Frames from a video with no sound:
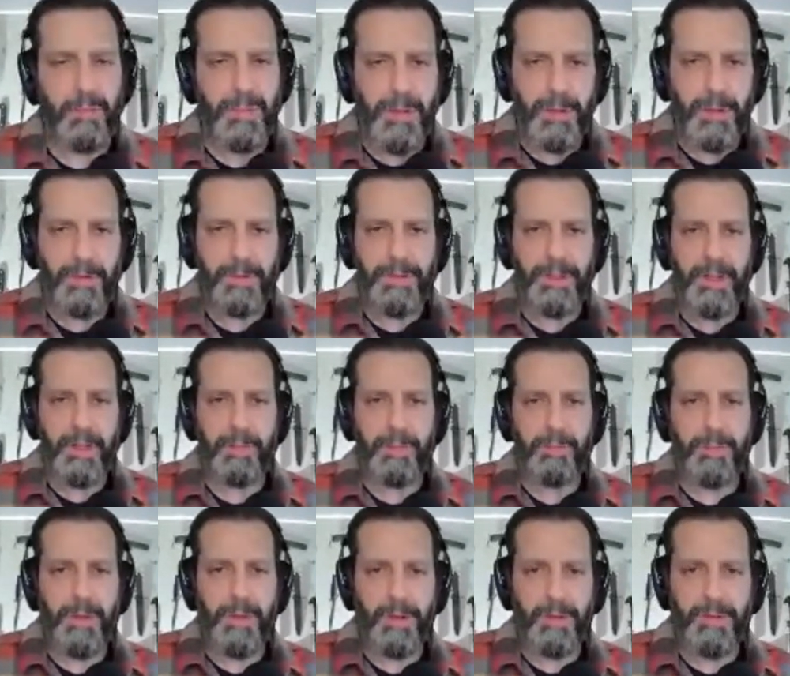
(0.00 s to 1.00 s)
Beautifully,
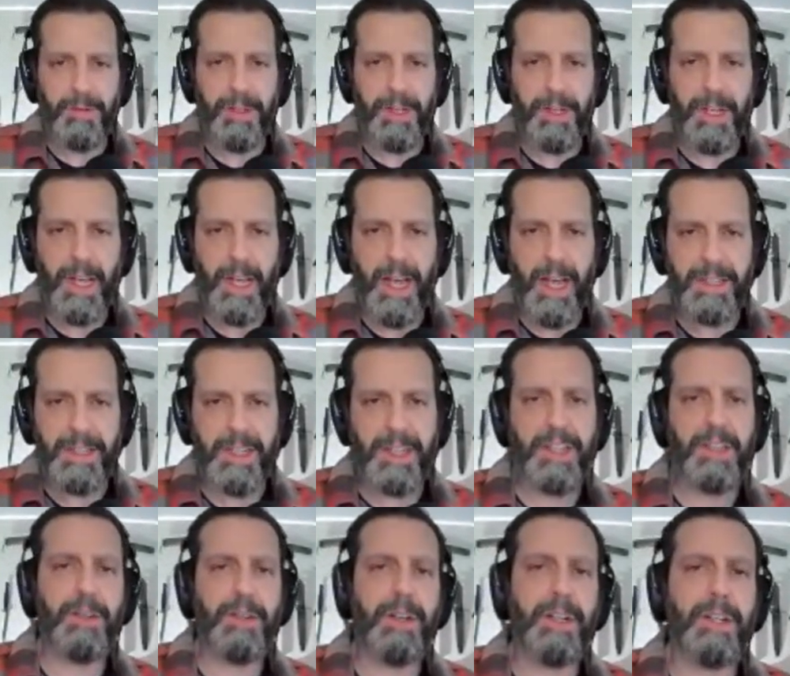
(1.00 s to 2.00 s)
beautifully
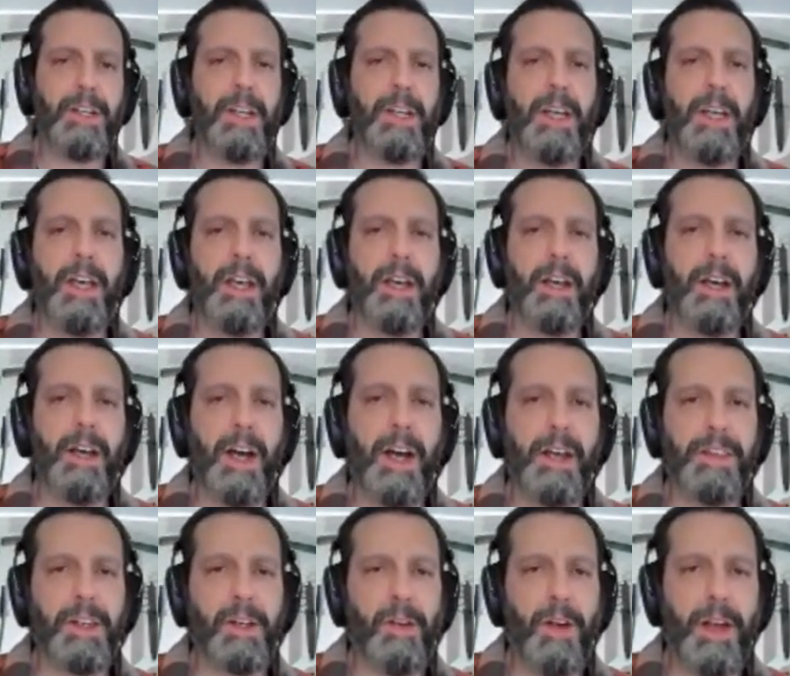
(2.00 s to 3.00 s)
executed uh,
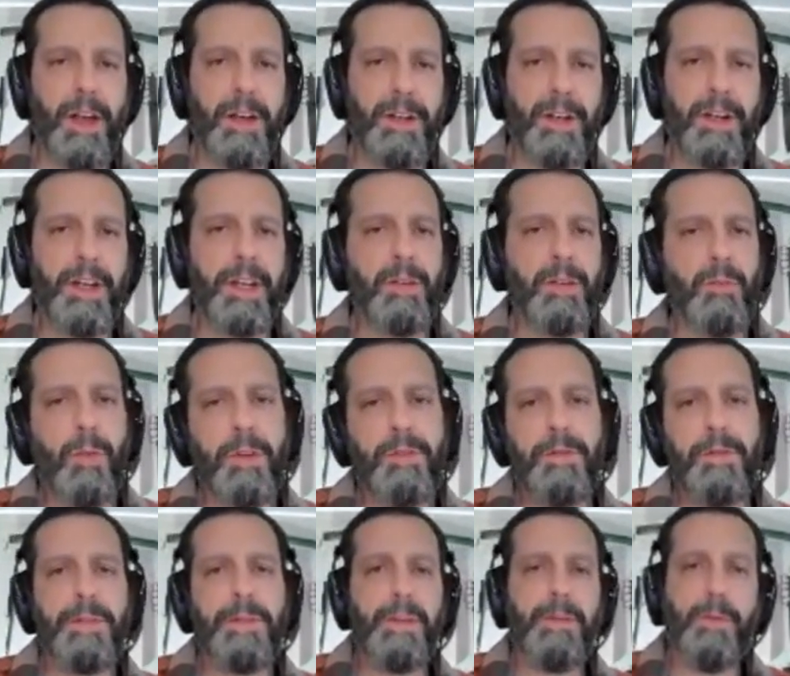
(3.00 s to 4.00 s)
on the grinder in
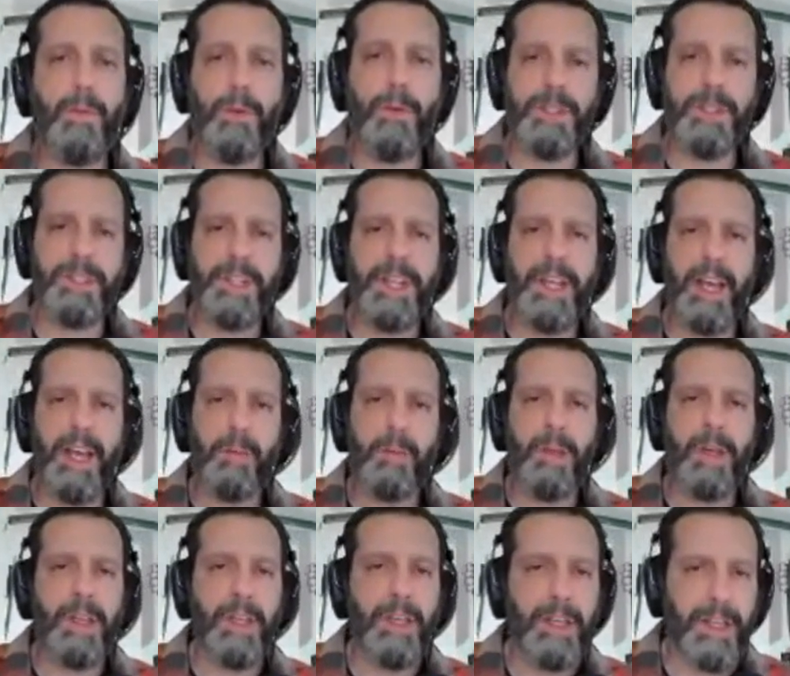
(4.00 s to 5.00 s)
154CM.